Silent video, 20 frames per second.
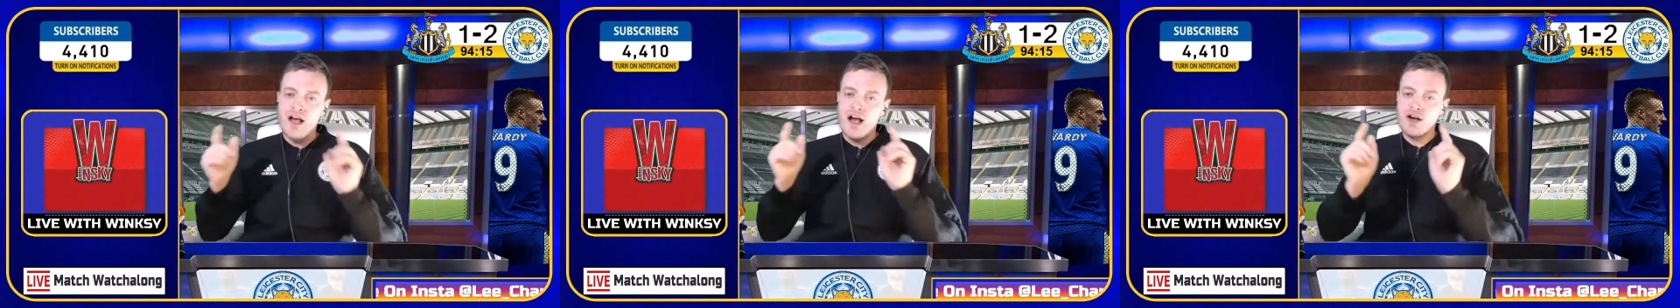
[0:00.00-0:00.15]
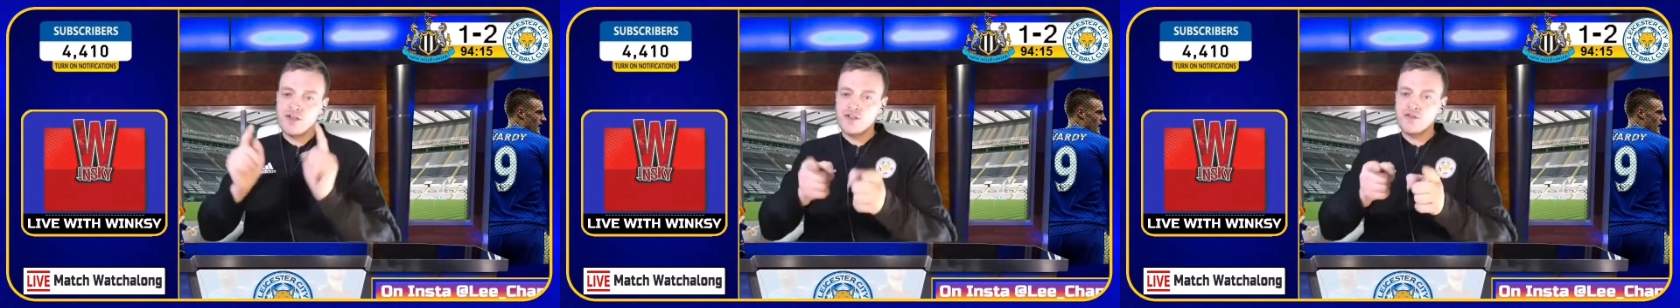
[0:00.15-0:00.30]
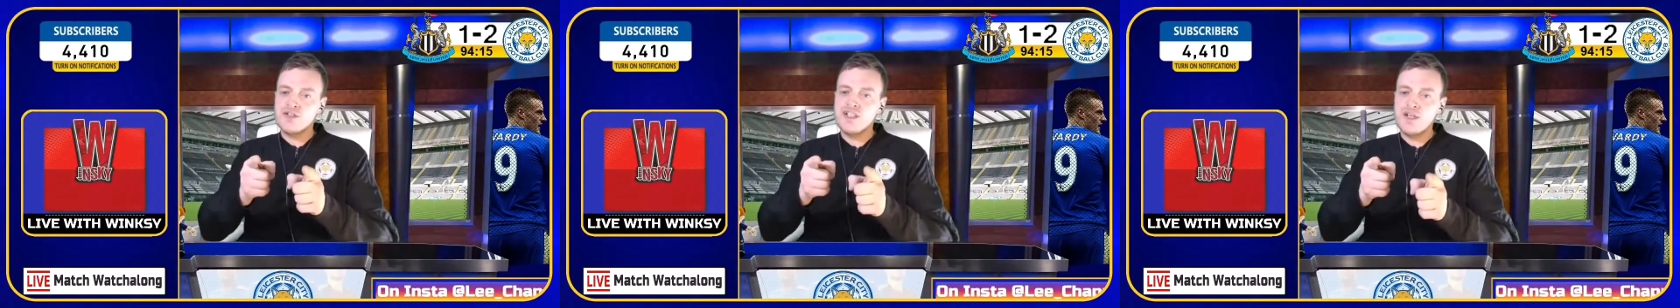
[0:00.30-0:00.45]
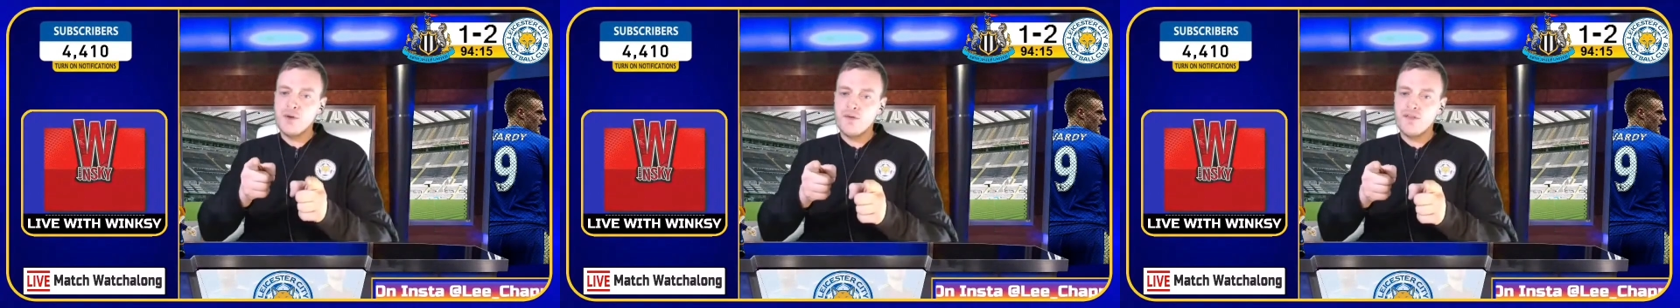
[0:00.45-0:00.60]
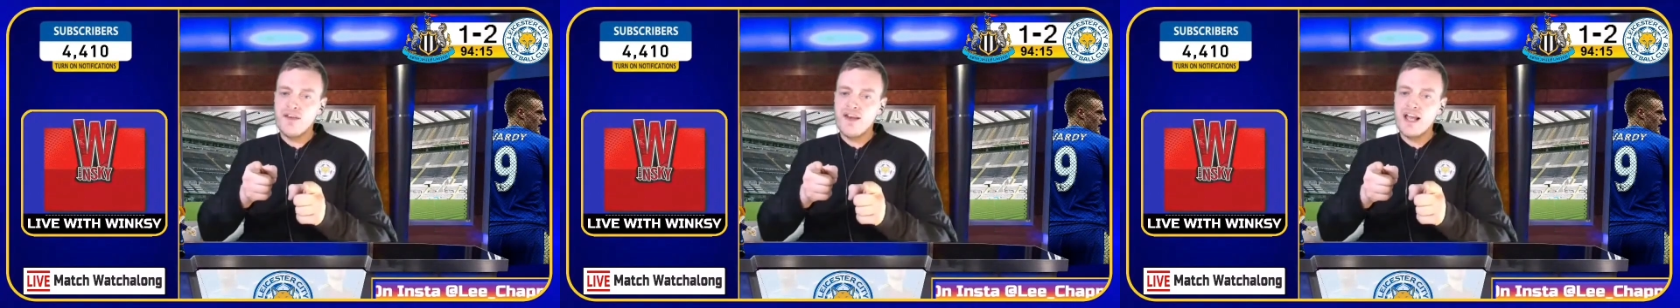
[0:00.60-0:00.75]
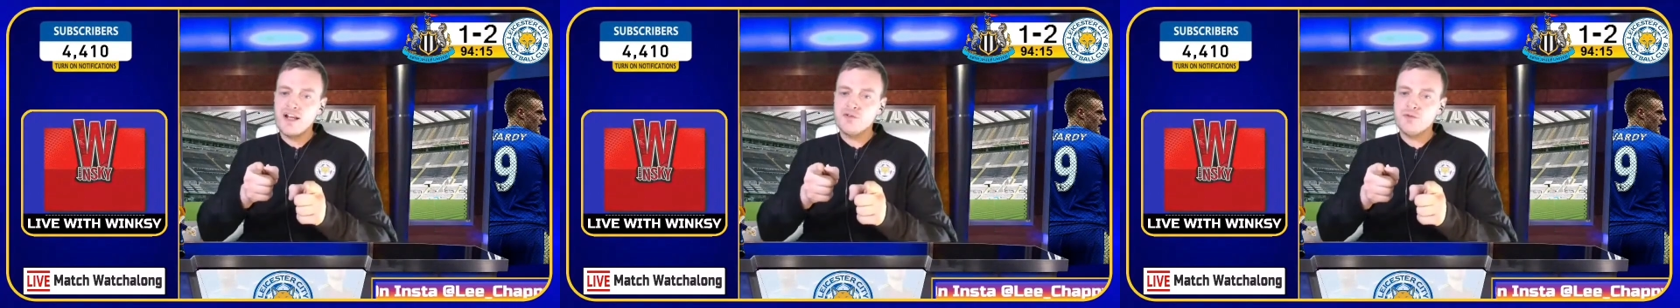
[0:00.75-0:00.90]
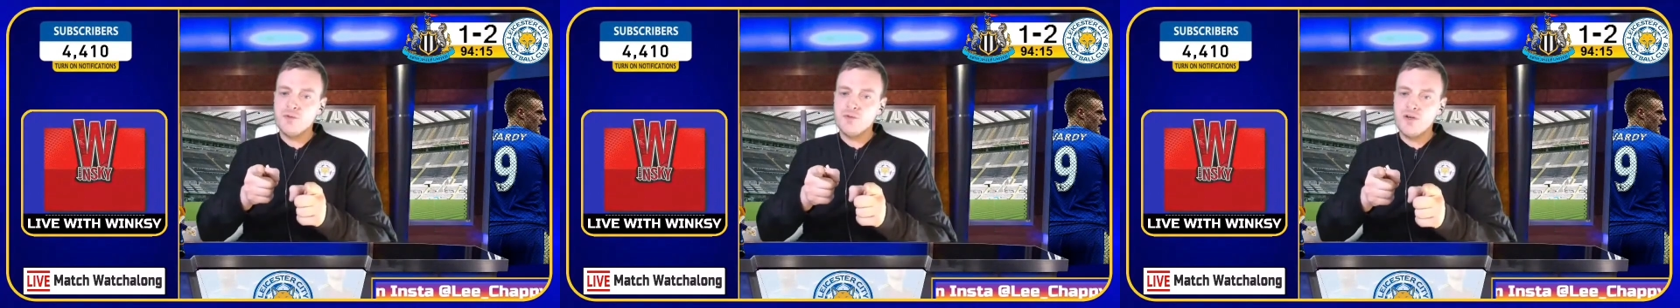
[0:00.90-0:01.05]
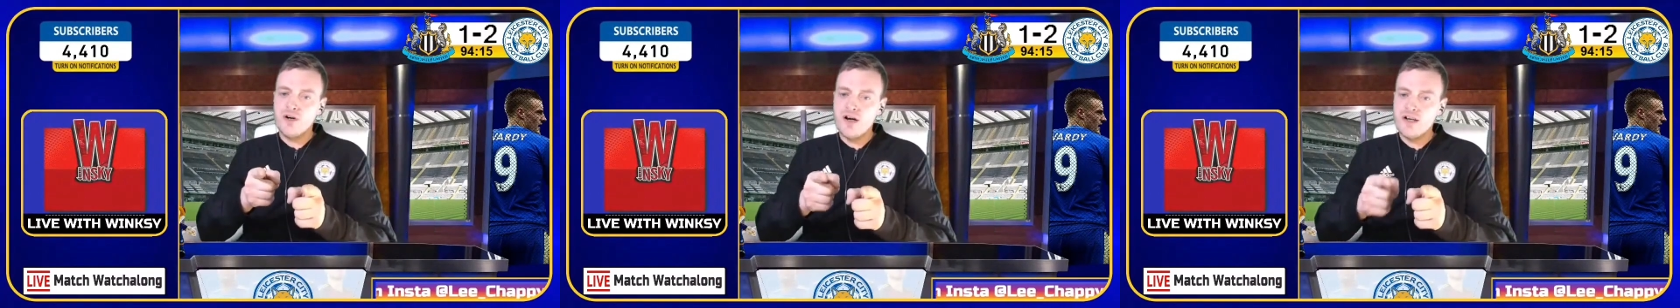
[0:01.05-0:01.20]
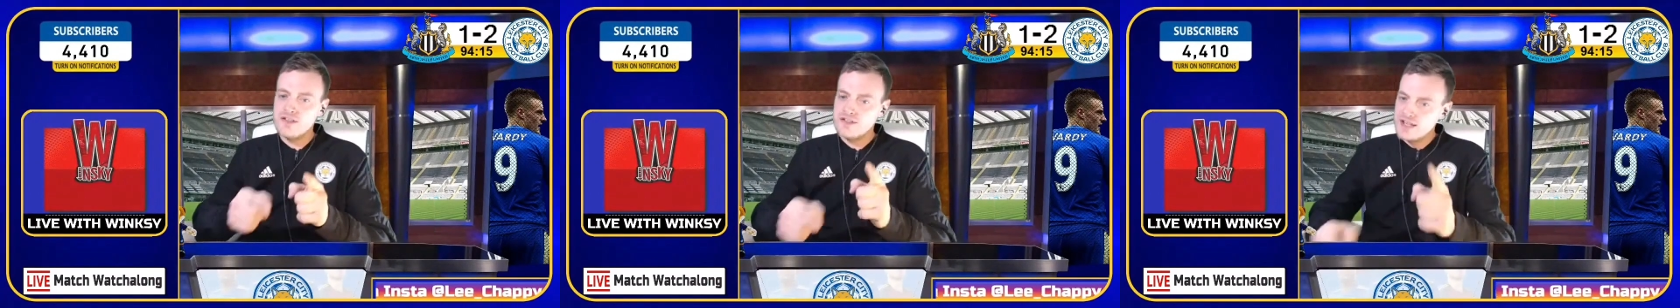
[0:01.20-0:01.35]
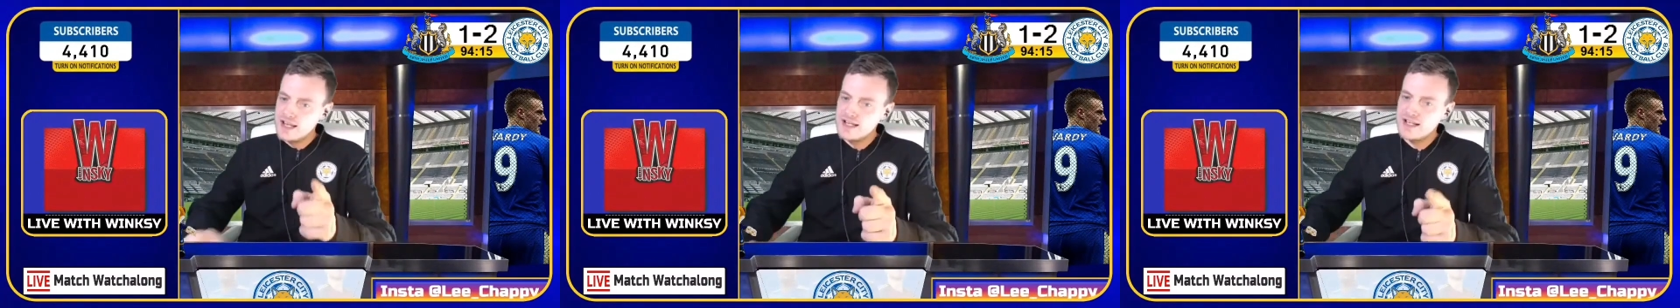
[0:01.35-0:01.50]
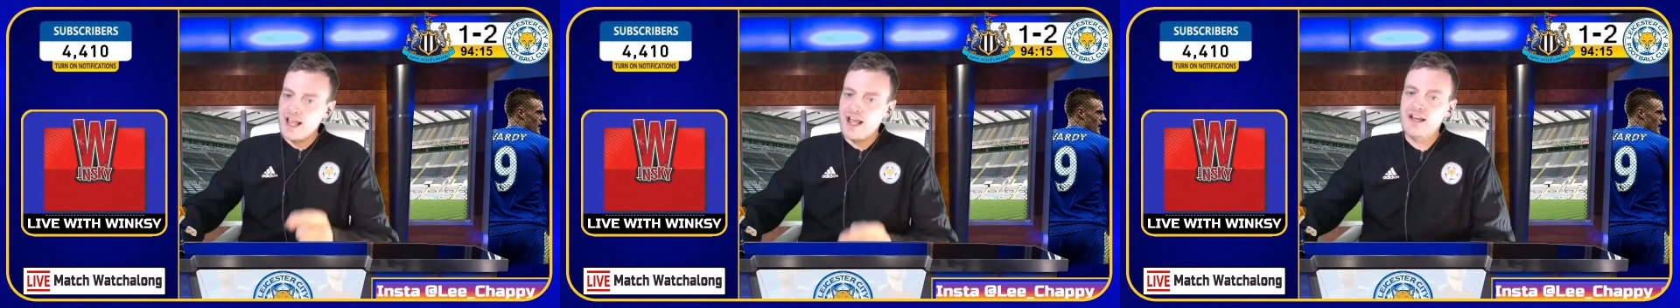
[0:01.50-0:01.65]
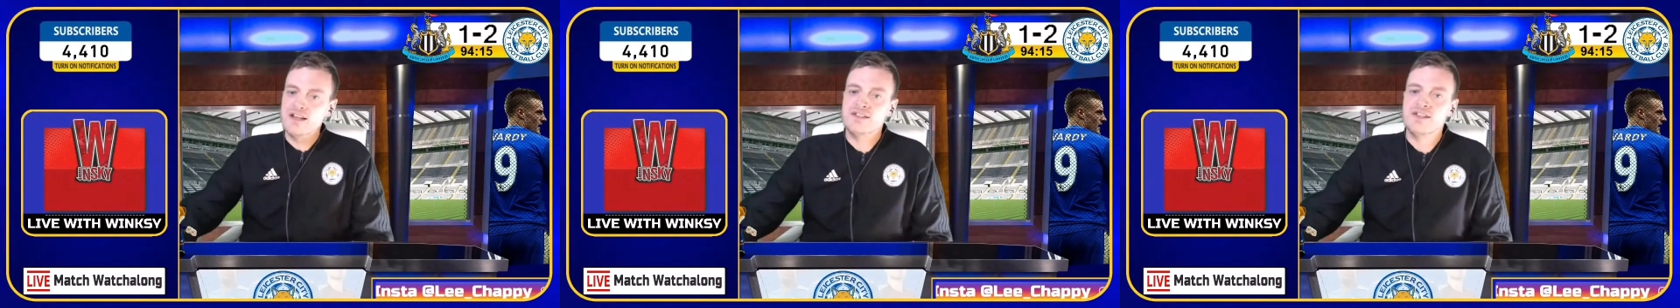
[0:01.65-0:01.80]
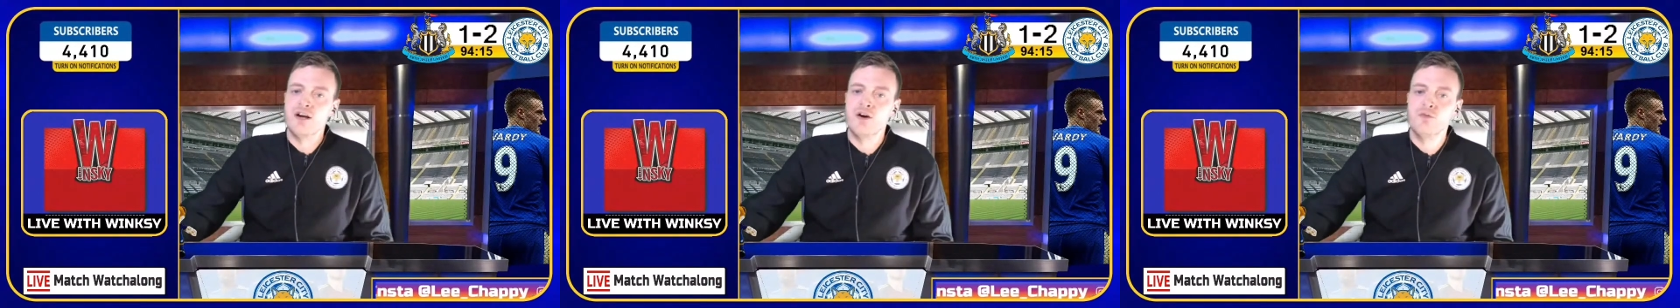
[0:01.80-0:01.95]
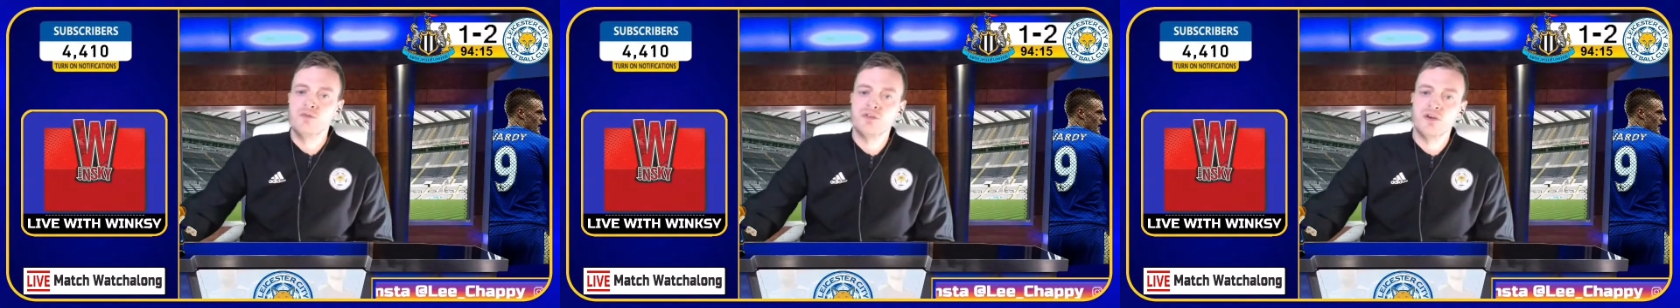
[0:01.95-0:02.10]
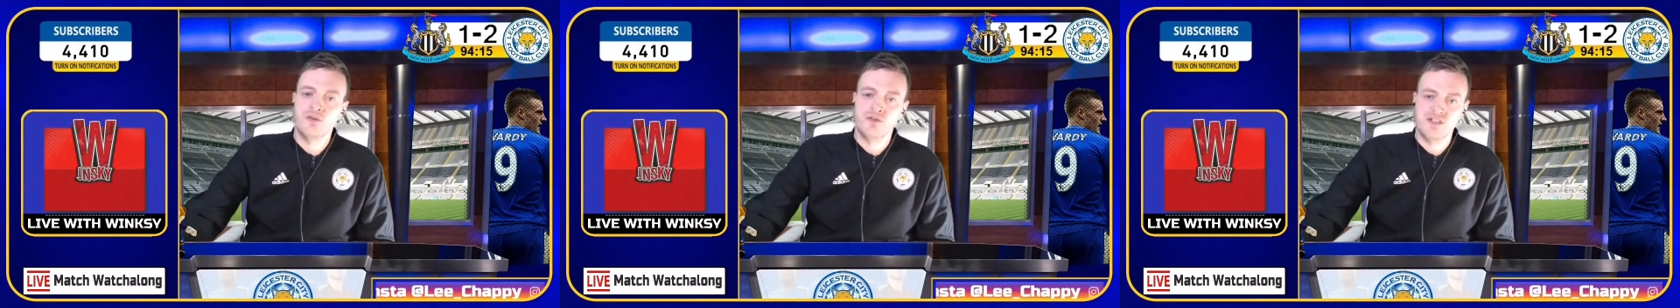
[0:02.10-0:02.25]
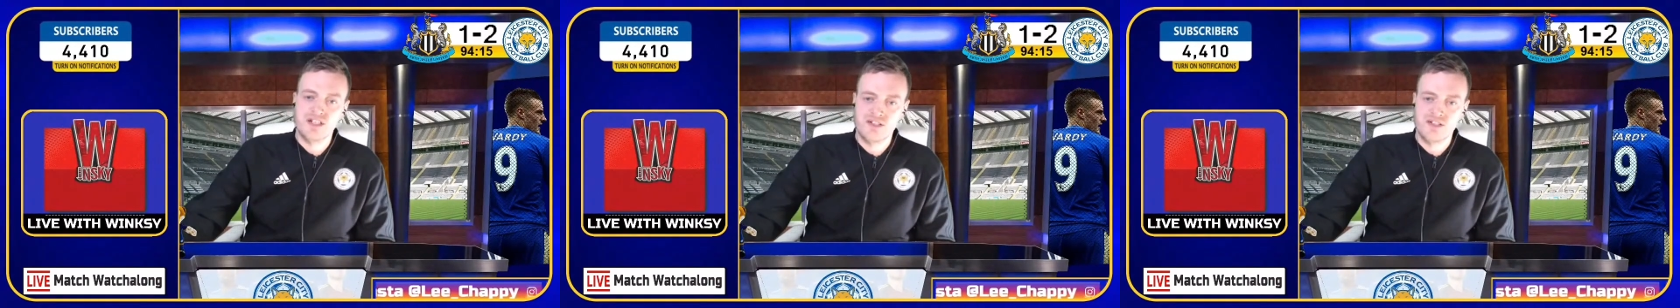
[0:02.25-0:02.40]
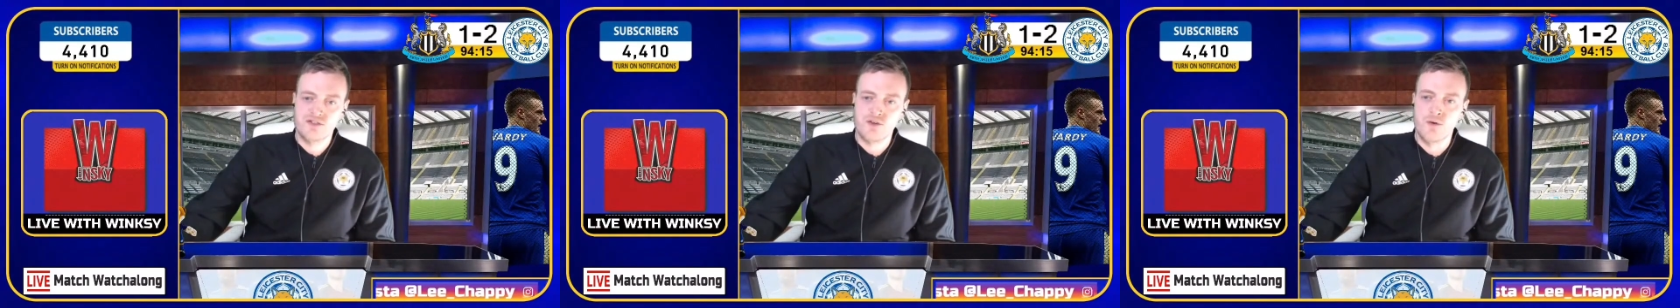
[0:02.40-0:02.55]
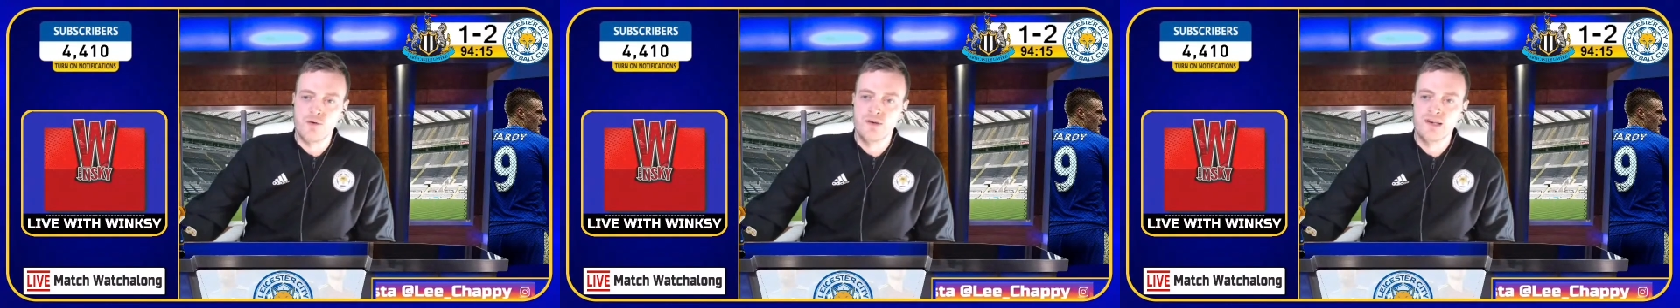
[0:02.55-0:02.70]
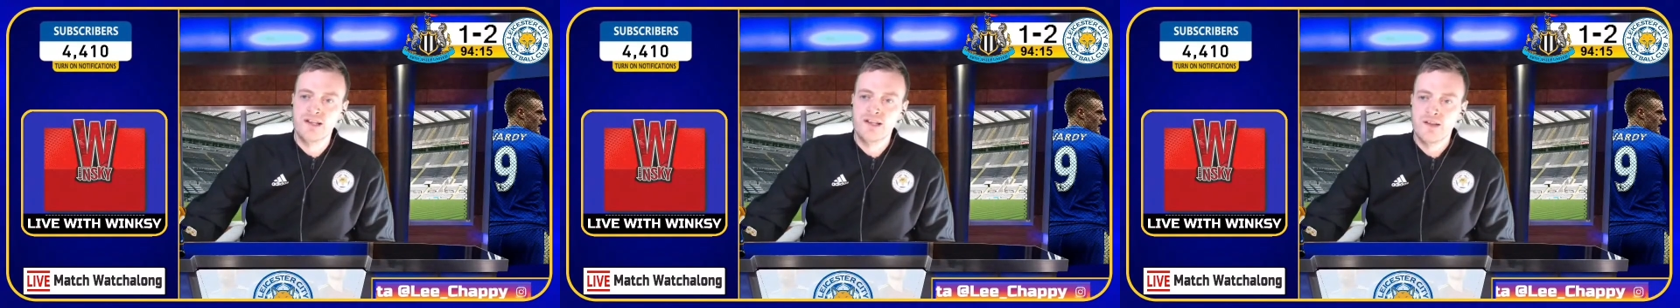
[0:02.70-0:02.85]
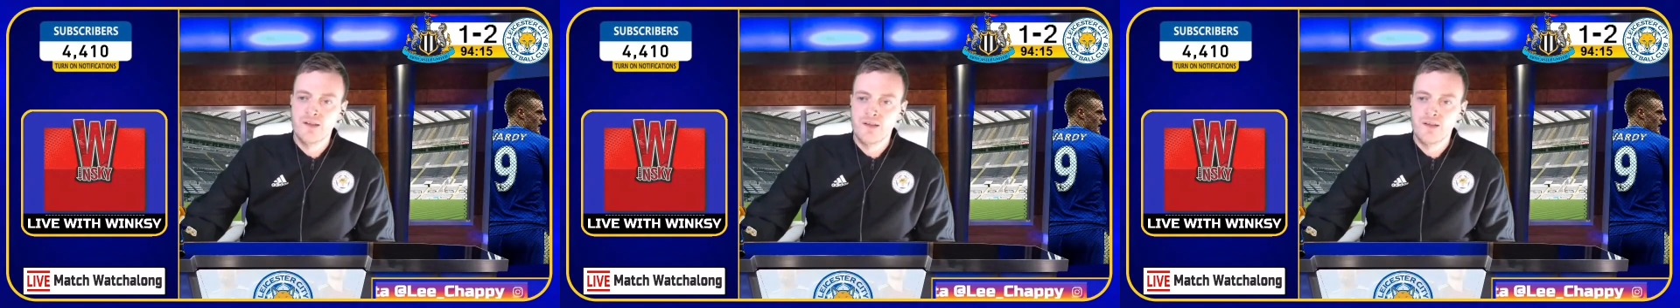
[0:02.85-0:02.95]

I shall see you on the next one, guys. Take care of yourselves. I'll see you soon.